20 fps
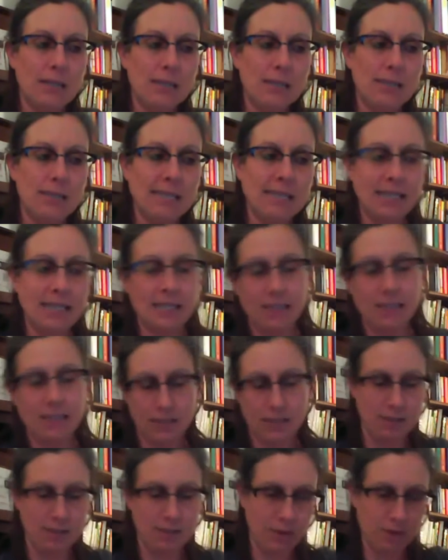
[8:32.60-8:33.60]
says that
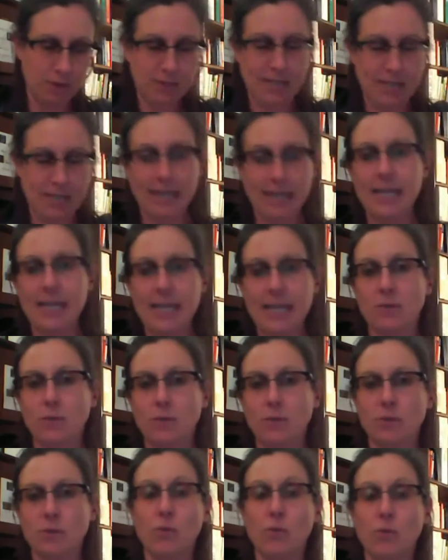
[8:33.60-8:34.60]
the technique,
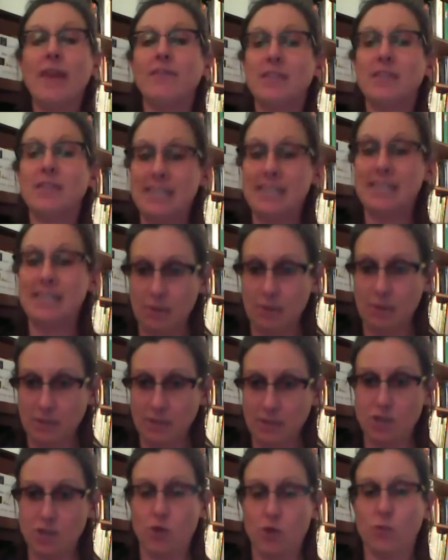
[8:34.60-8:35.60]
the way of assessment
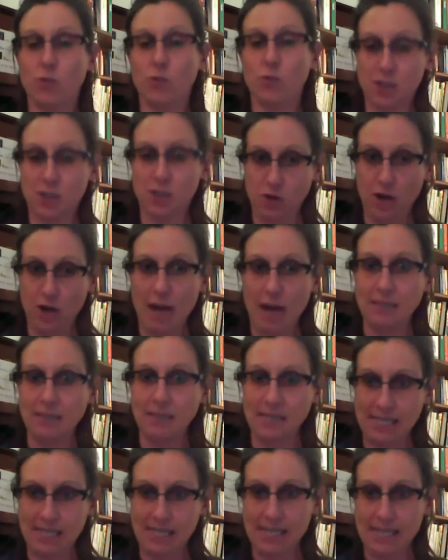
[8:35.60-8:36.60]
was described
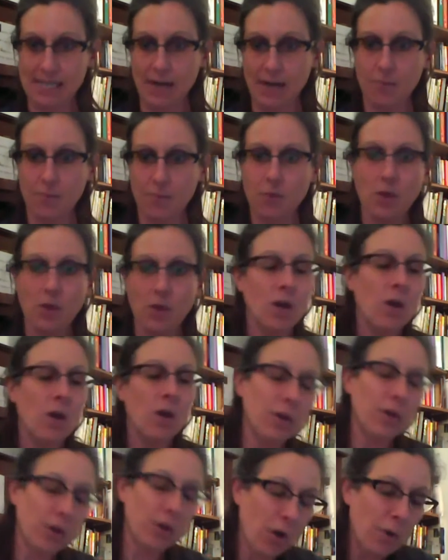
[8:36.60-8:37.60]
in detail.
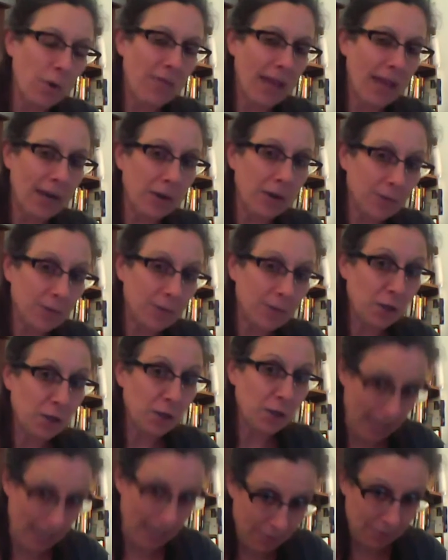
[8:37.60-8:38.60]
Well, no, in that original
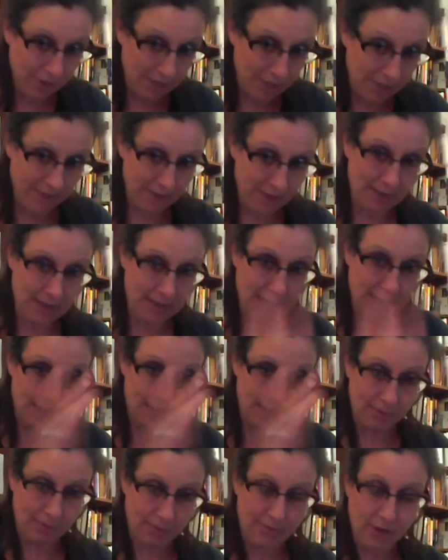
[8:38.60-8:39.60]
paper even that
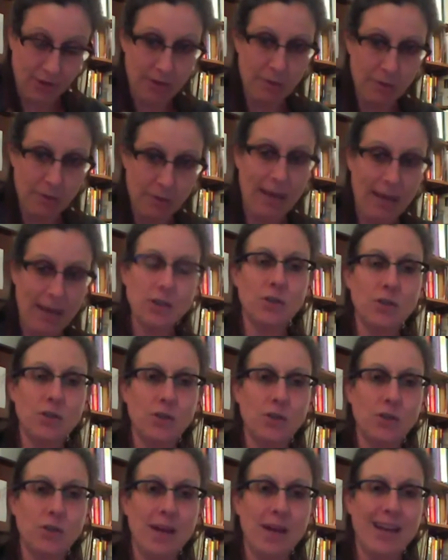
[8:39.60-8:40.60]
he's referring back
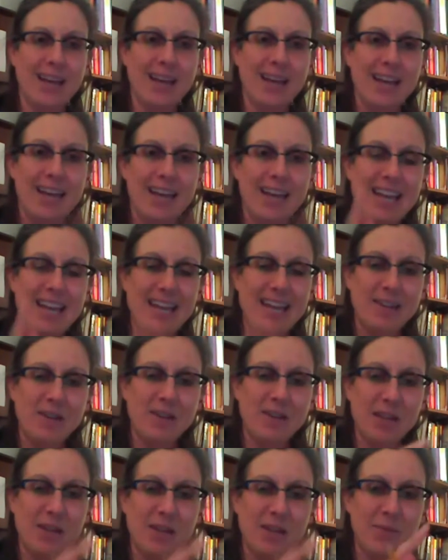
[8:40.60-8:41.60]
to, it
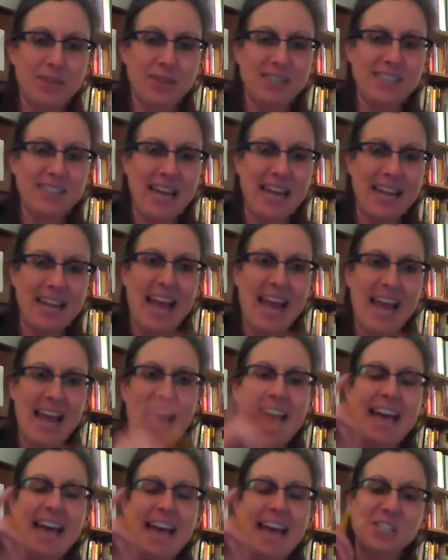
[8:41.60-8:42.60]
was said
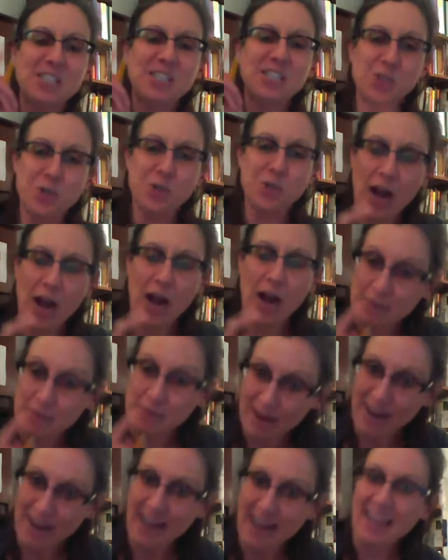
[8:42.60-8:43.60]
as described
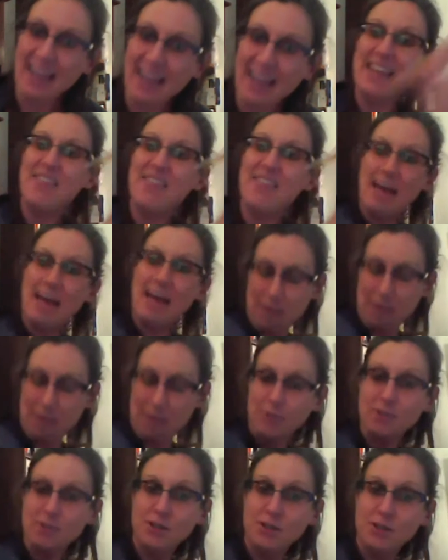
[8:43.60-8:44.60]
by, in that
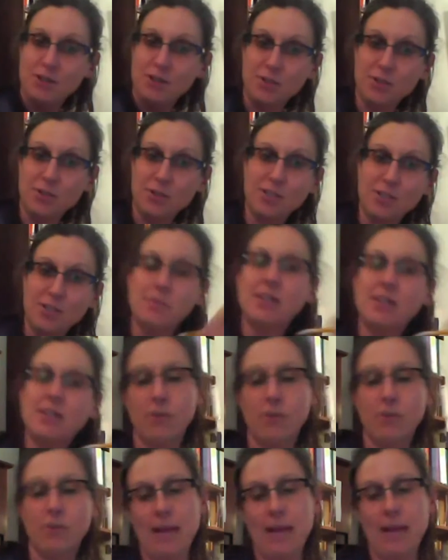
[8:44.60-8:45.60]
paper too, to some
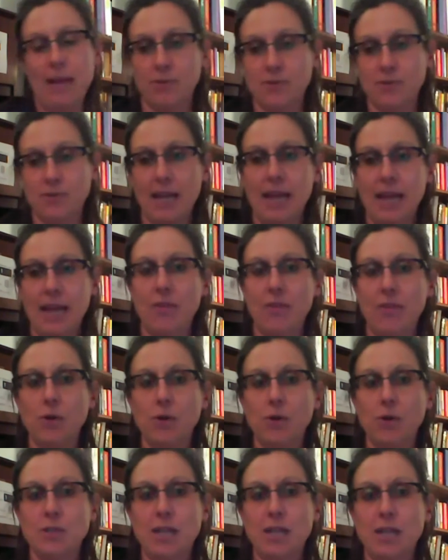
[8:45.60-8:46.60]
different papers, and
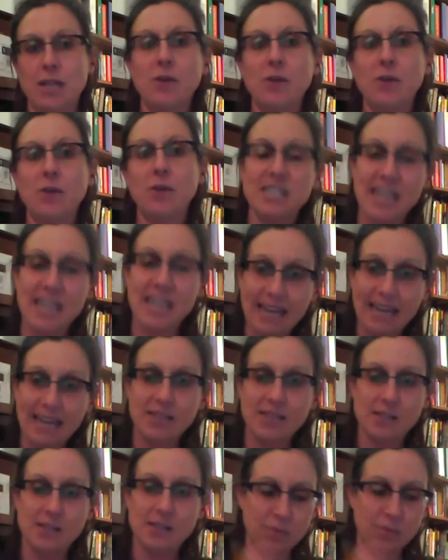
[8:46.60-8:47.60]
those
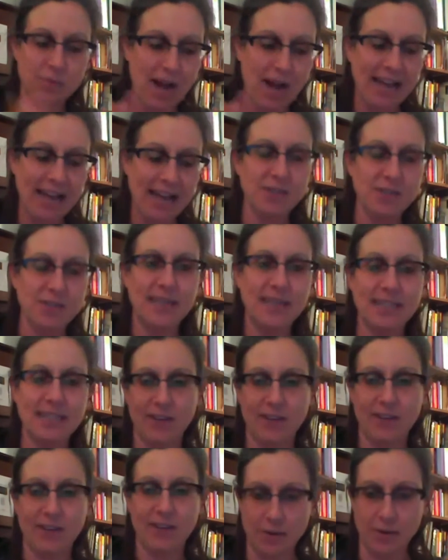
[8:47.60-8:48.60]
texts were actually in a
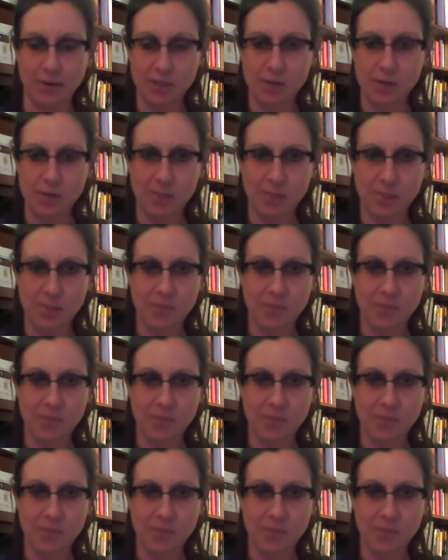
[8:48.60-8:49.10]
different language.